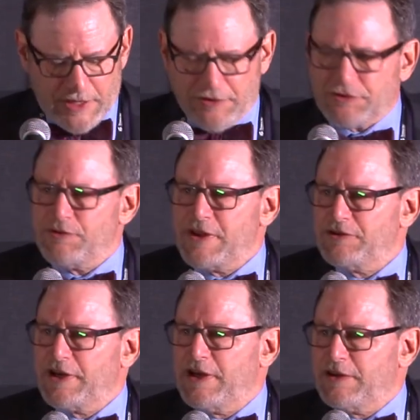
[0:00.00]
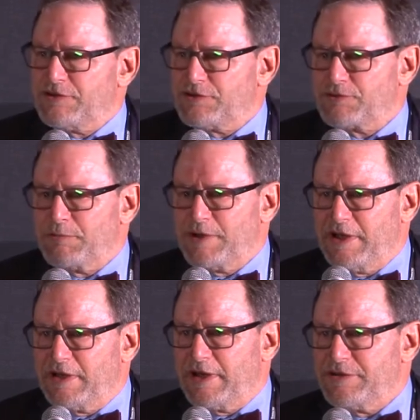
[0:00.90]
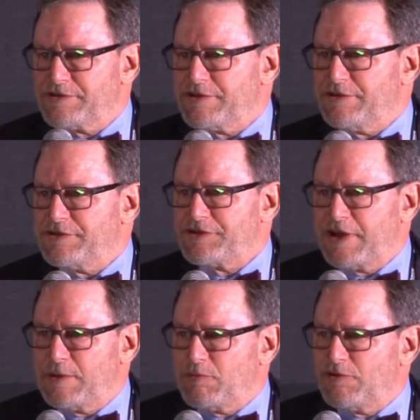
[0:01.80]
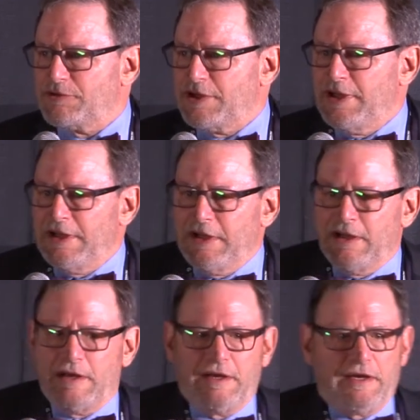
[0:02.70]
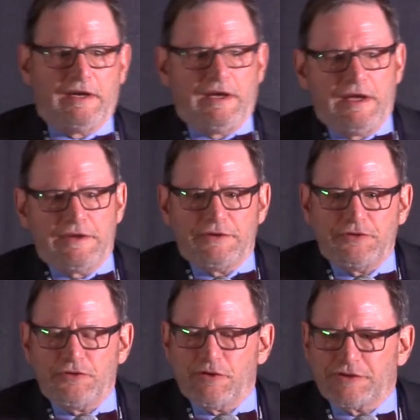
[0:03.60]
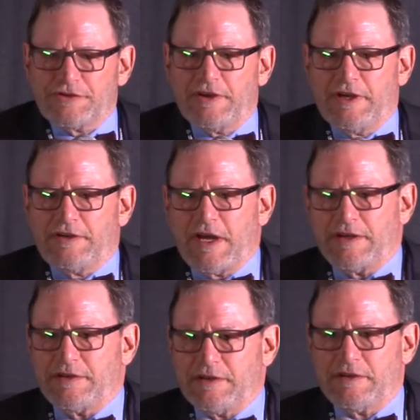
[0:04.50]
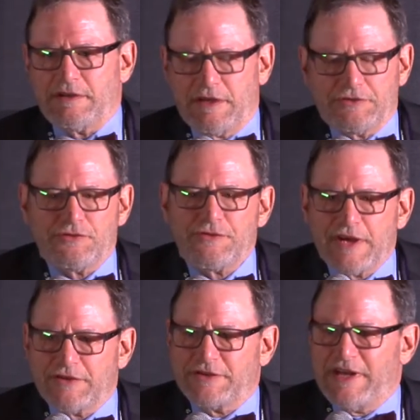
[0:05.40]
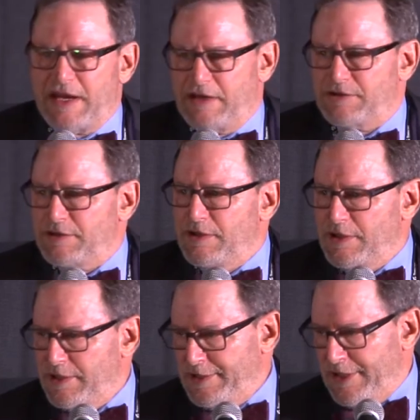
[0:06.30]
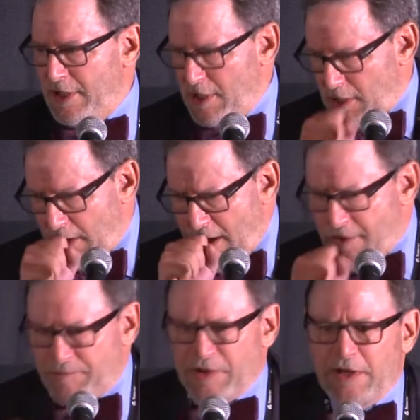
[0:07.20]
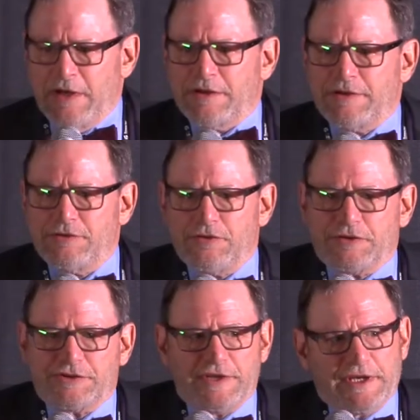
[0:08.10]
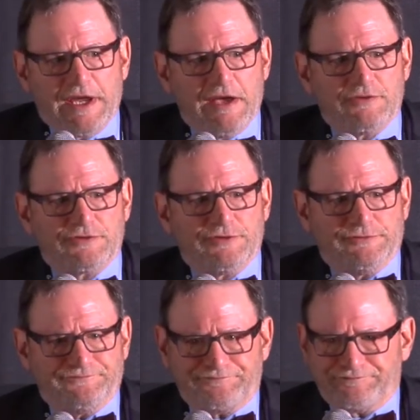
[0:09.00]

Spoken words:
so that you can't discriminate against the disabled. And the New York City, in 2008, the New York City Council